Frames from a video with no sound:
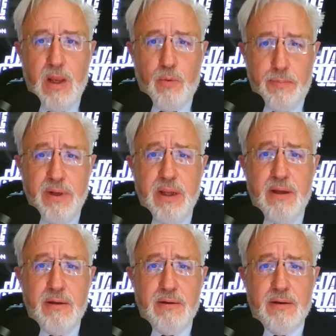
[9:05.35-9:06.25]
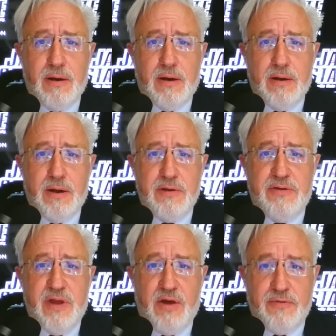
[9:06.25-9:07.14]
it would be a
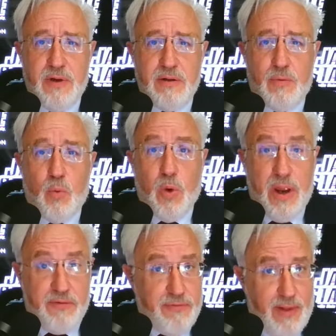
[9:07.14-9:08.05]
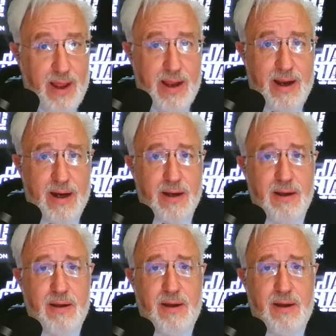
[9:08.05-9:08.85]
definite red flag.